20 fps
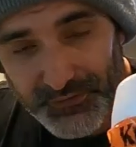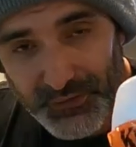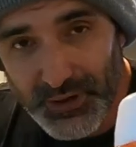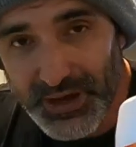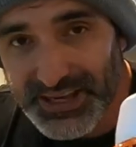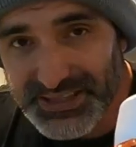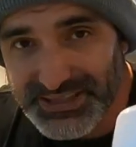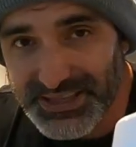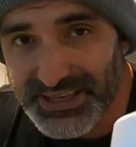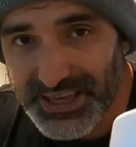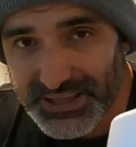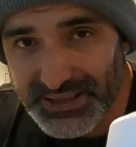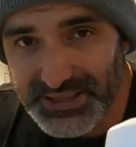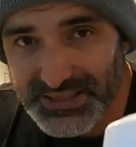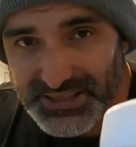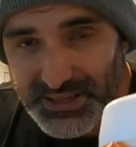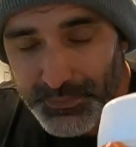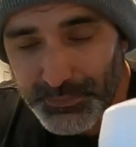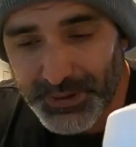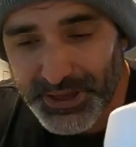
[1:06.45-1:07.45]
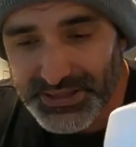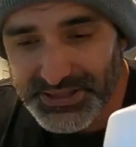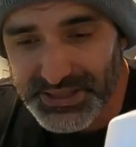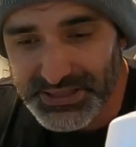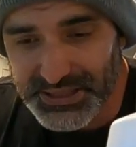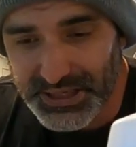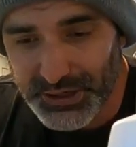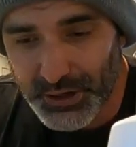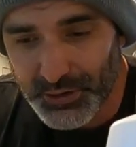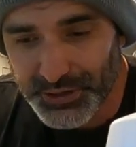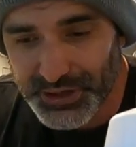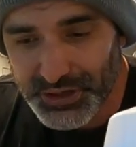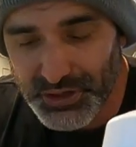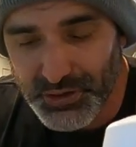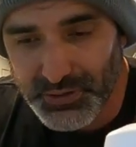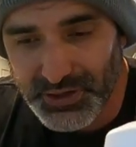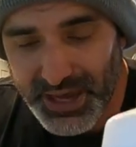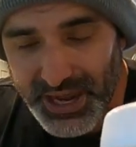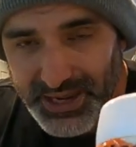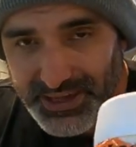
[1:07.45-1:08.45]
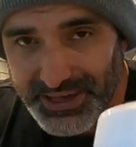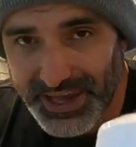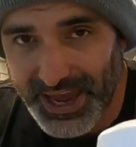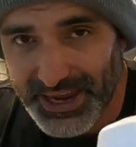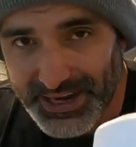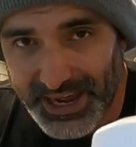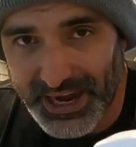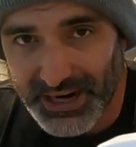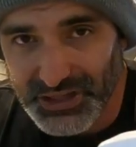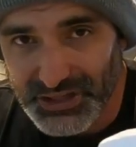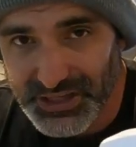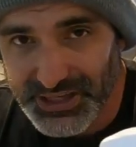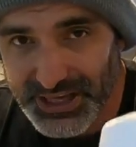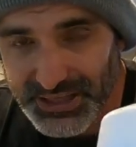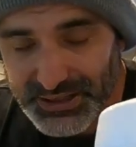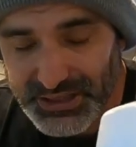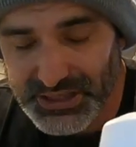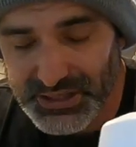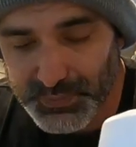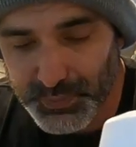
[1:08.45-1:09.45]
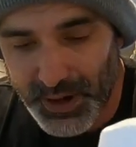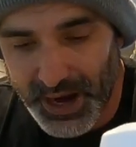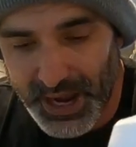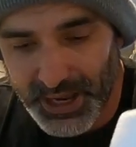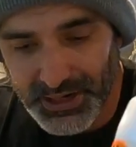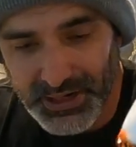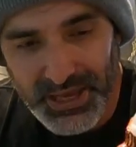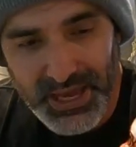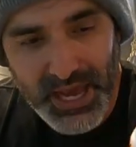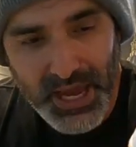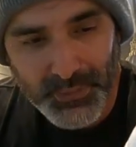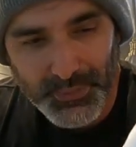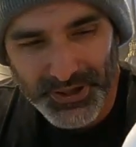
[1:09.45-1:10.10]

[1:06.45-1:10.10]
If you guys can get this, some places I know in the UK can't actually get this brand,